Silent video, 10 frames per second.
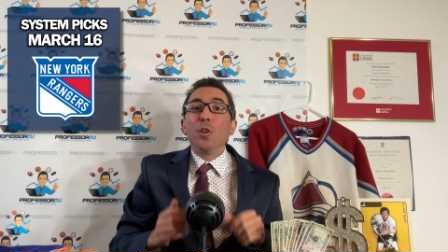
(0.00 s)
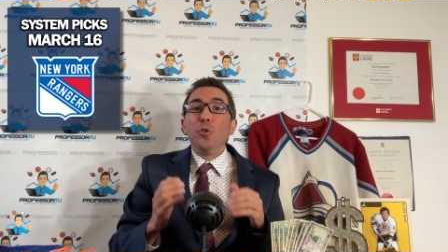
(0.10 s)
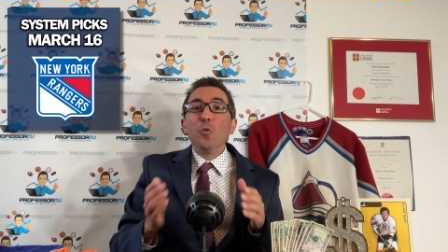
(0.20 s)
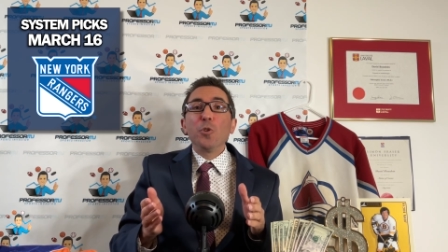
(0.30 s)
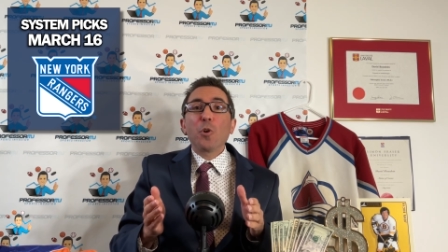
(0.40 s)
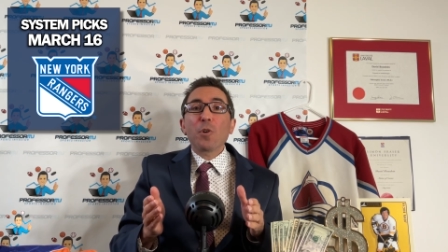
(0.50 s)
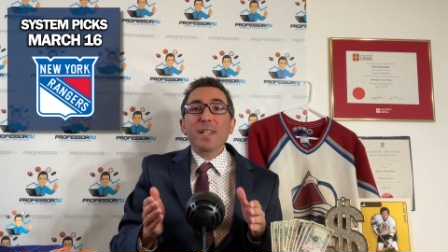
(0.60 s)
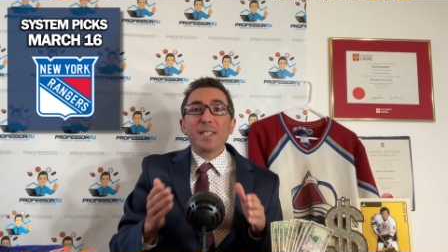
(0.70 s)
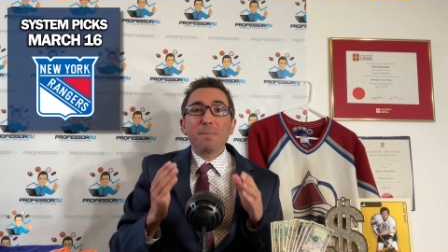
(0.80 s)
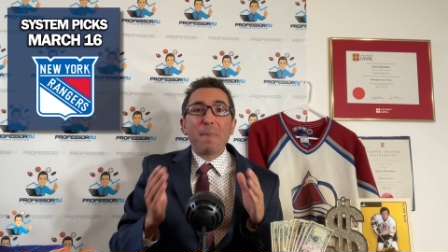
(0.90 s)
New York
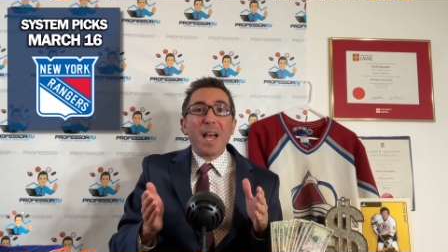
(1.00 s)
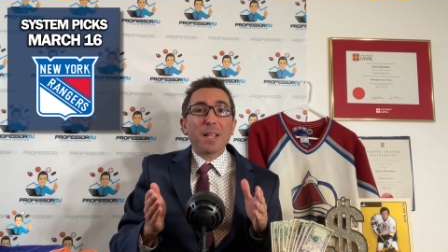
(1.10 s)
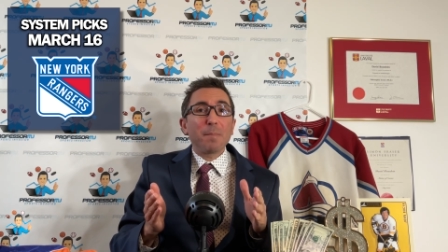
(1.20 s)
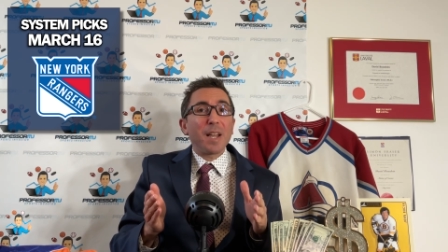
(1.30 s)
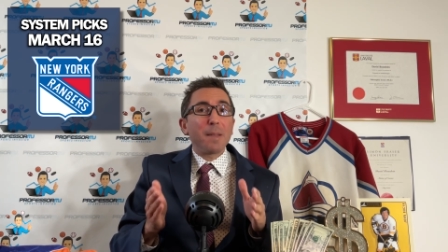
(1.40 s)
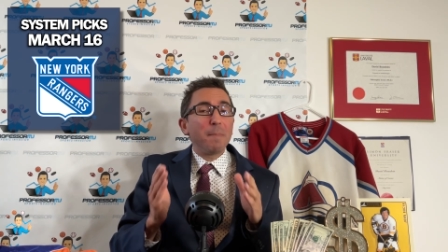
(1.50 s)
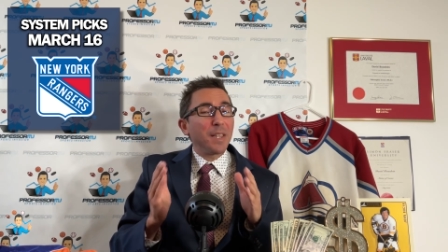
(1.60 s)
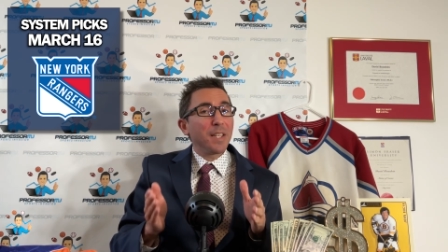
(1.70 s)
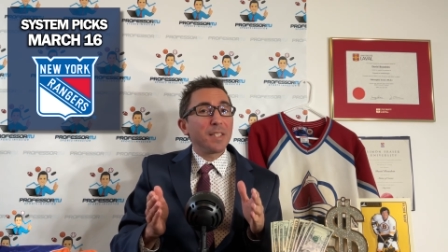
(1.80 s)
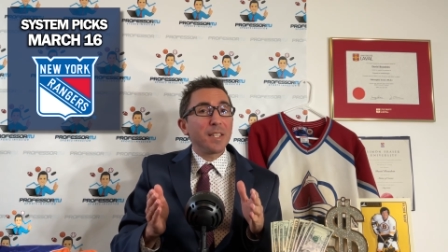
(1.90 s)
is backed by a
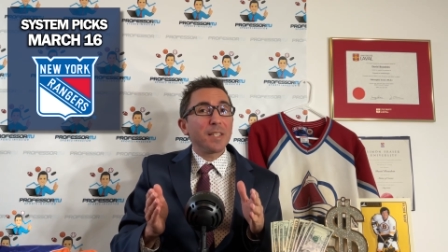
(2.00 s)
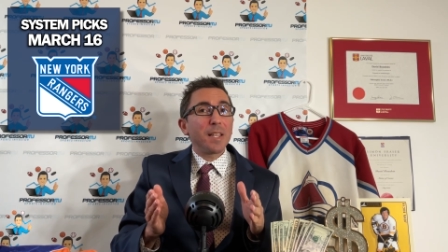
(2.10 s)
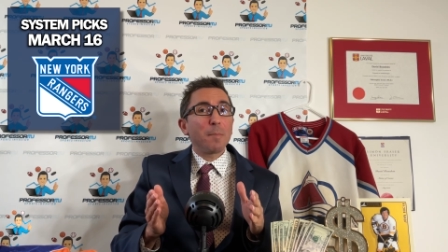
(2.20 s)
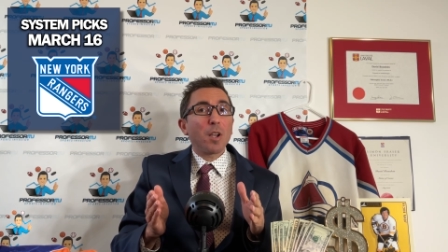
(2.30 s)
betting system